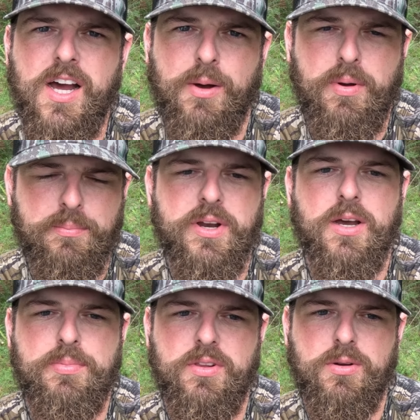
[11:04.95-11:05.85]
I'll bump it
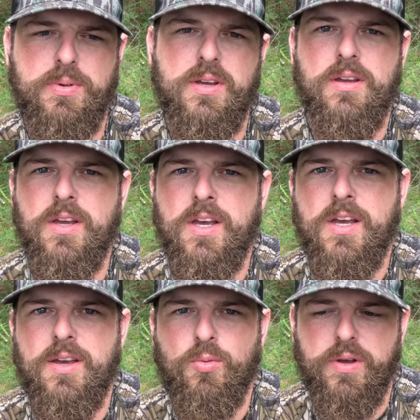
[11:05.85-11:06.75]
up a little bit
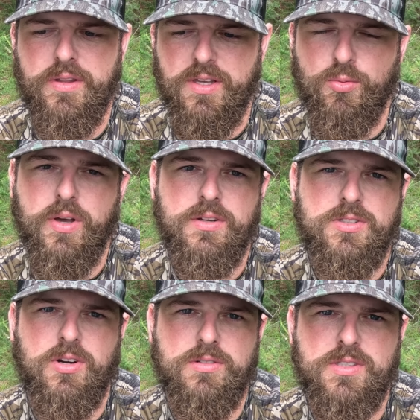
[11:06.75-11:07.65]
when the weather
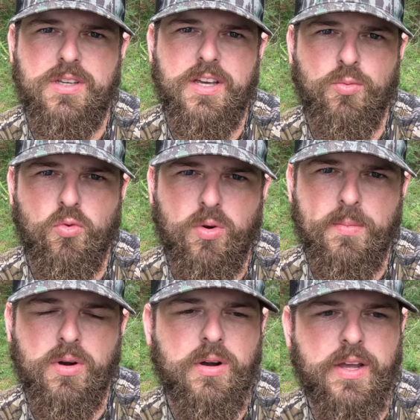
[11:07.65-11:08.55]
starts getting
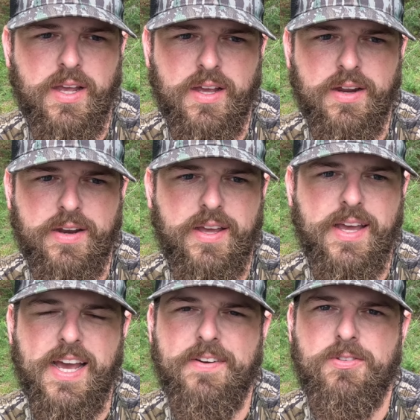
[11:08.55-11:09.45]
warmer and
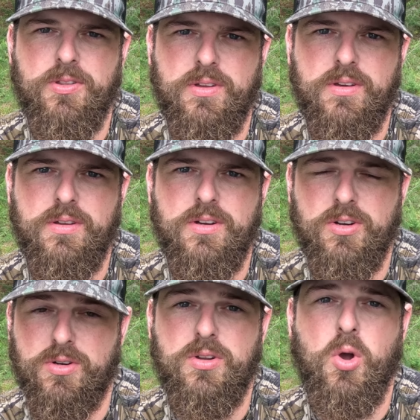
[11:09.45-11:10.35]
after the,
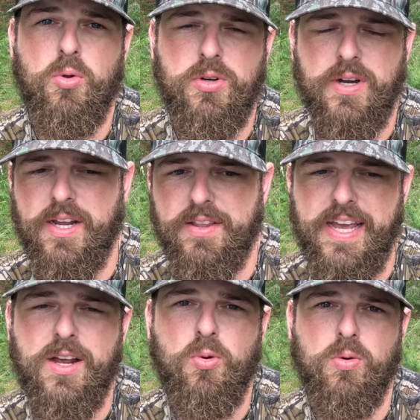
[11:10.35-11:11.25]
or colder and
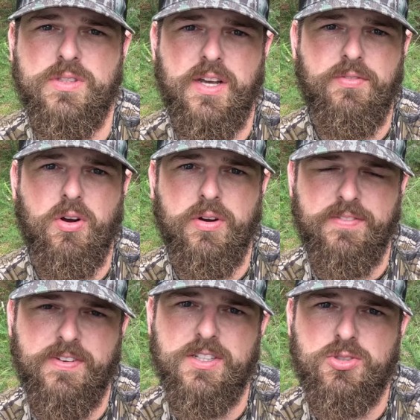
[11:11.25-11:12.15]
the acorns have already
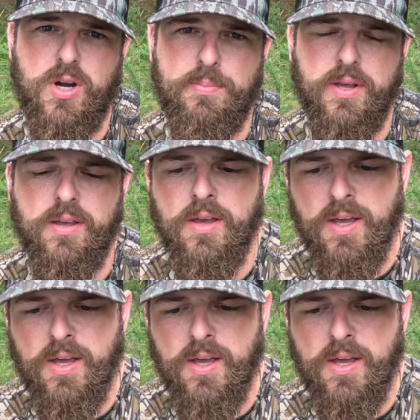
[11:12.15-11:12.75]
finished dropping.